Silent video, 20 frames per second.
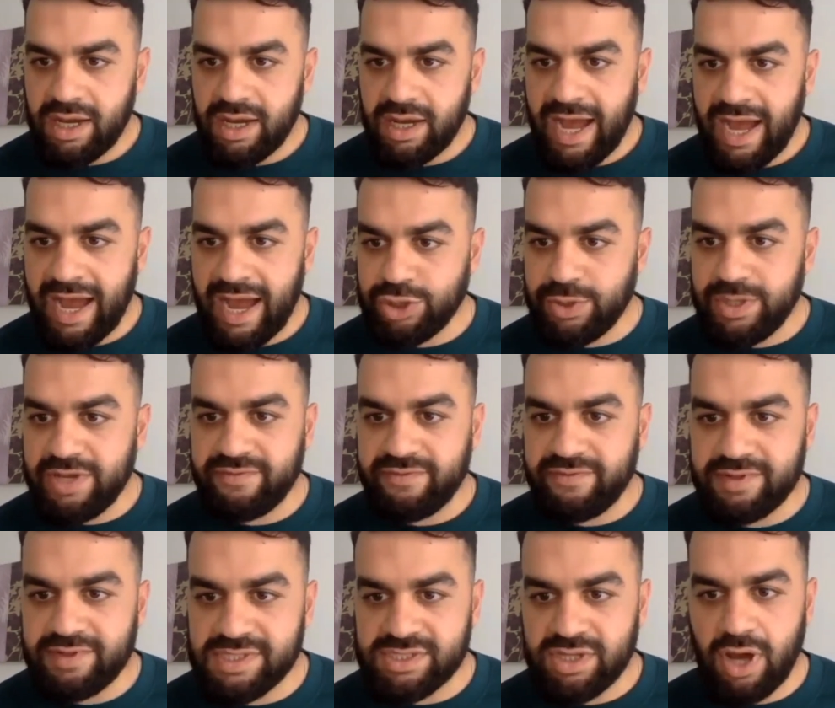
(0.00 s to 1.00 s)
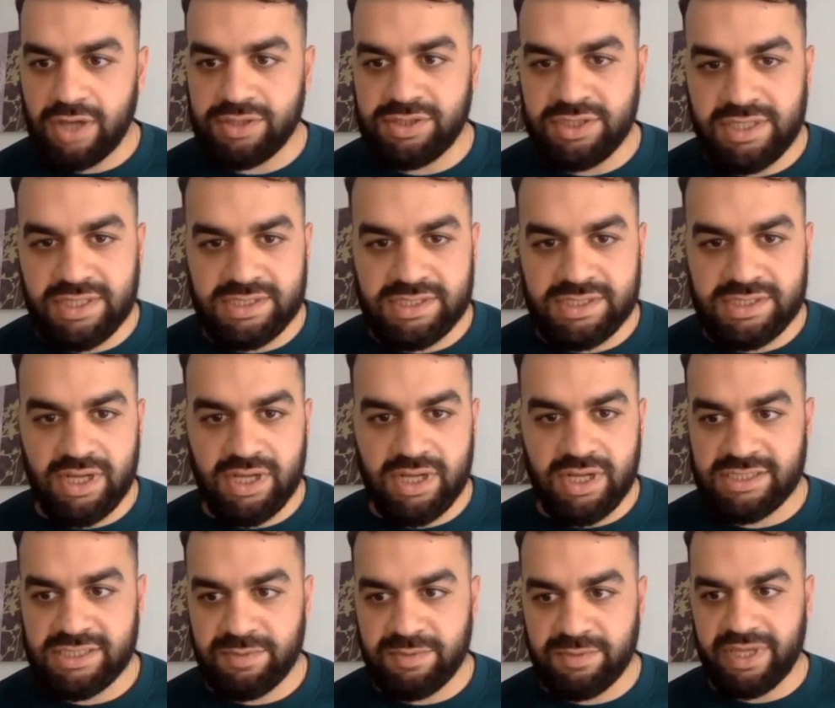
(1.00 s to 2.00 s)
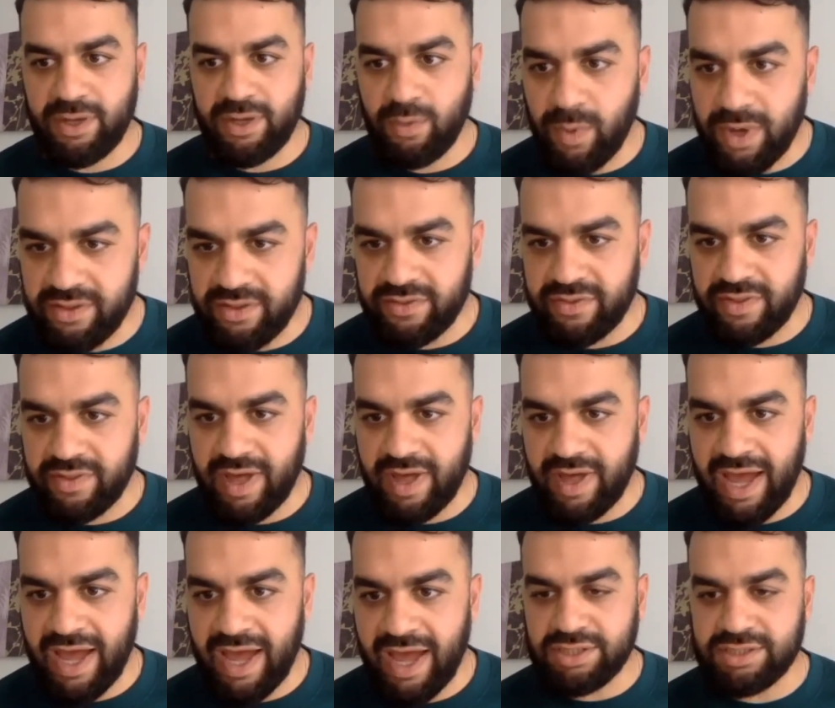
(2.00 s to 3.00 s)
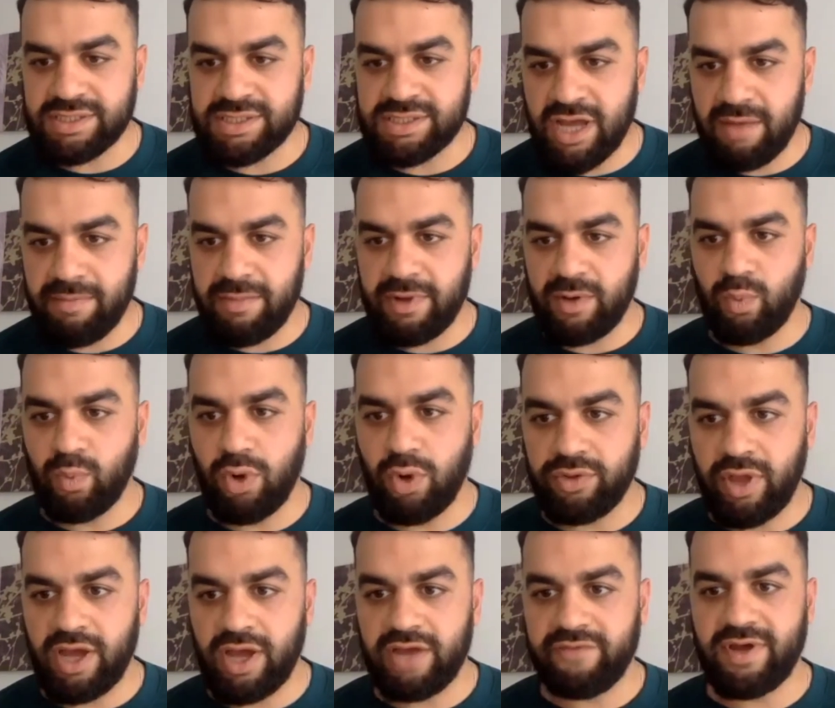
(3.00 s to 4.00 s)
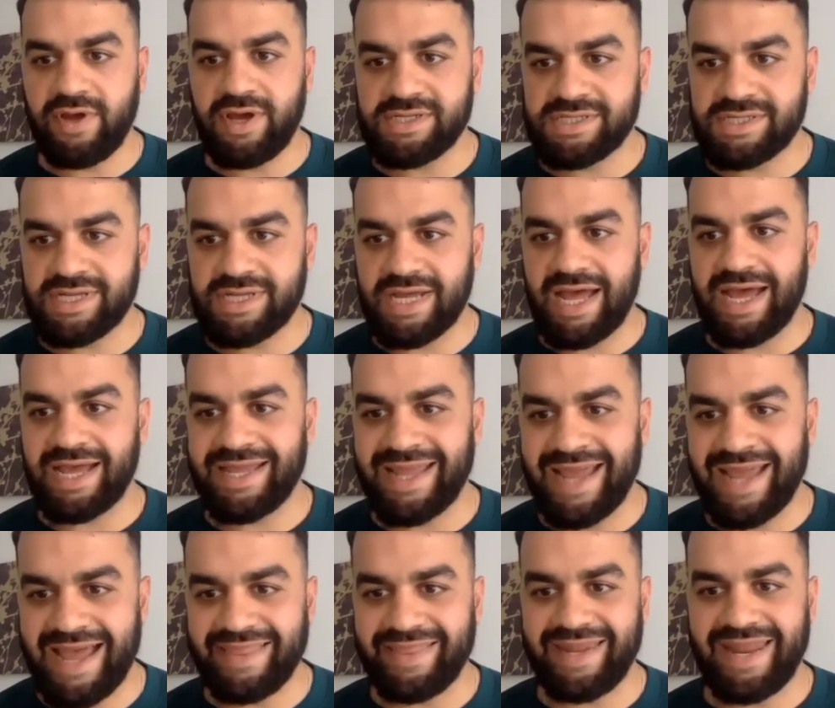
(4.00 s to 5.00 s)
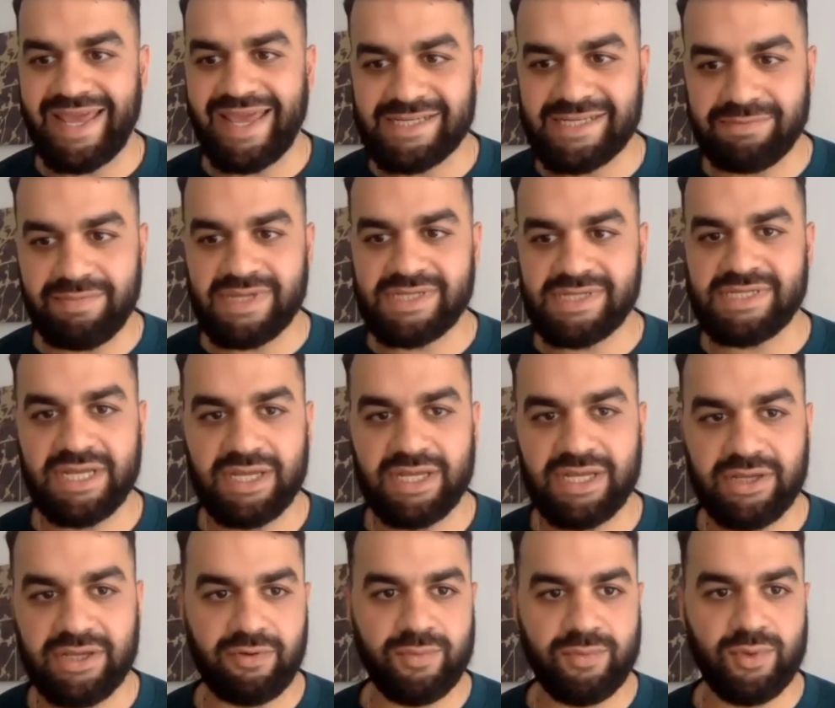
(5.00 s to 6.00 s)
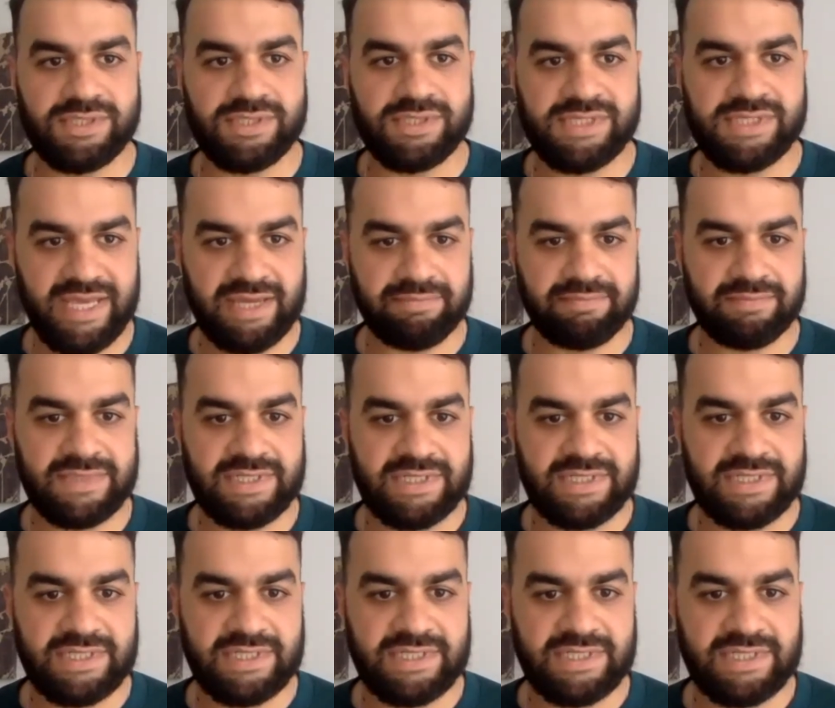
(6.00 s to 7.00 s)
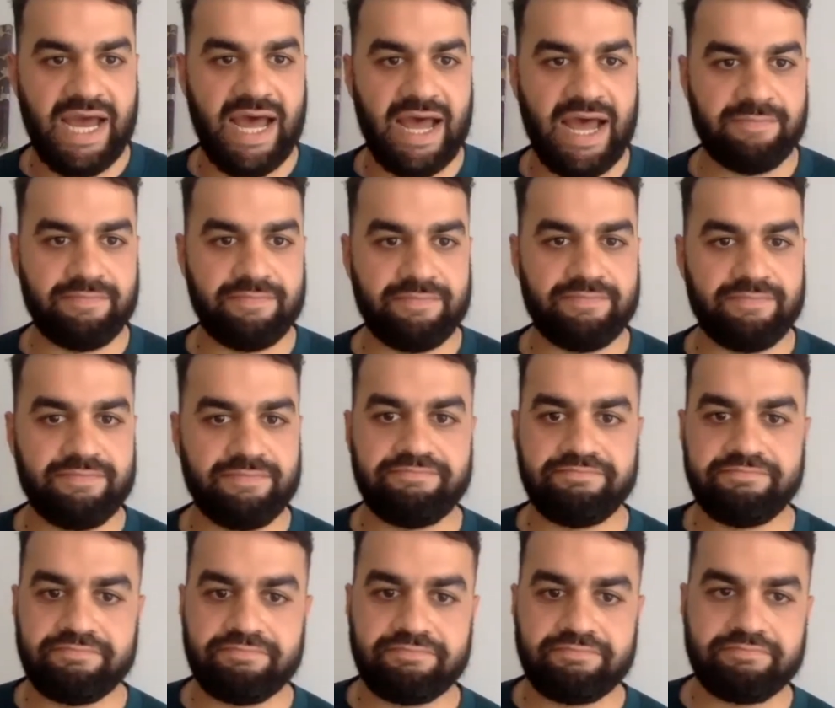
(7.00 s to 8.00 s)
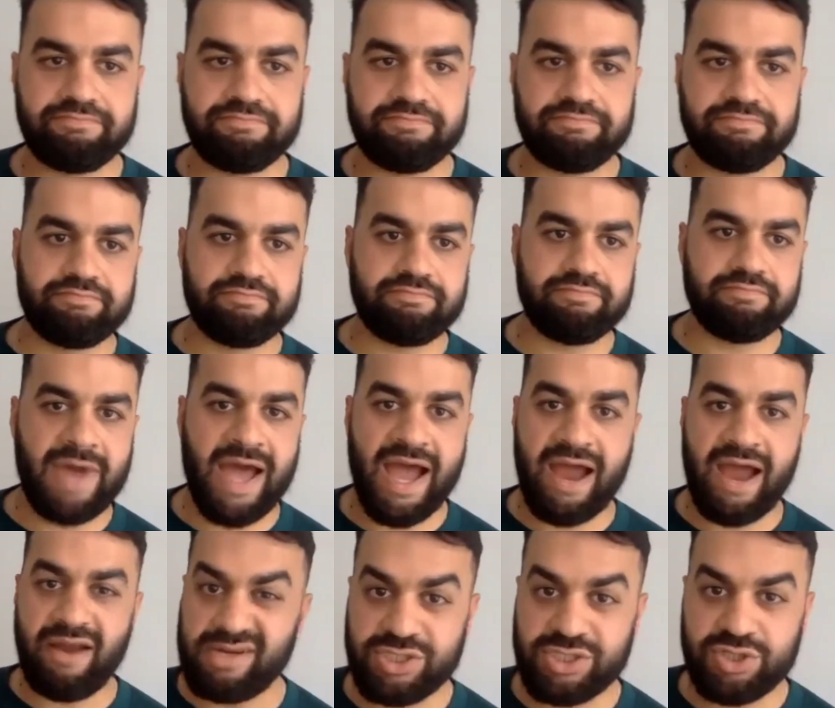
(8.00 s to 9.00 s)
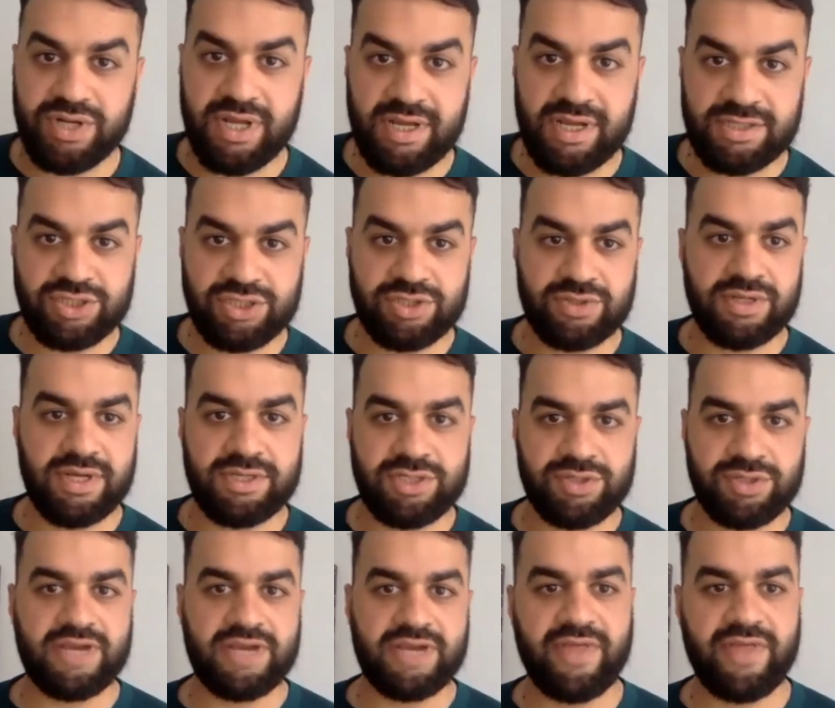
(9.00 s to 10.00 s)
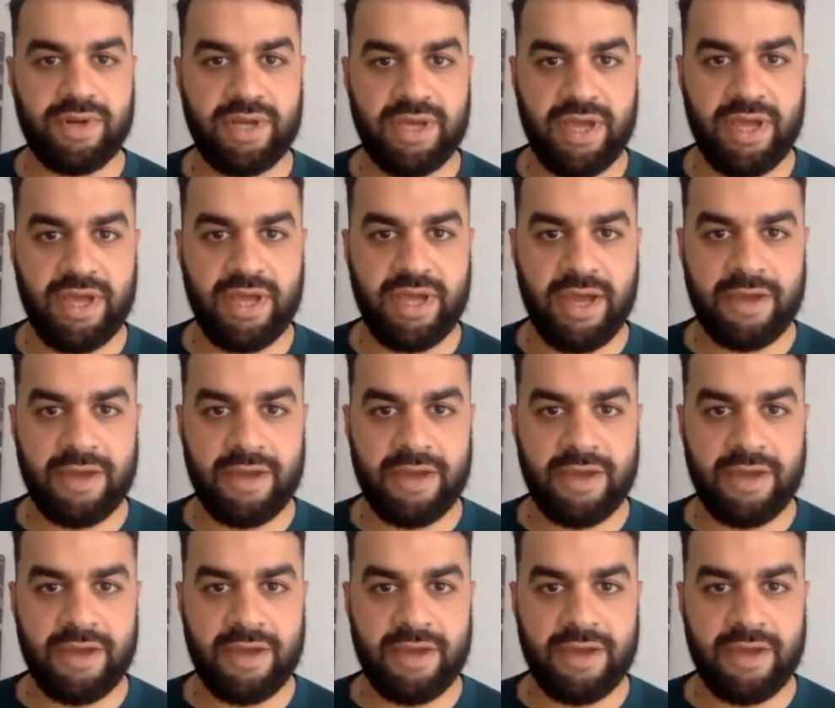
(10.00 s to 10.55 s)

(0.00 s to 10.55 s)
How do you even decide to target to begin with? How do you determine what diverse candidate is missing from your team? Harris, do you wanna give that one a go?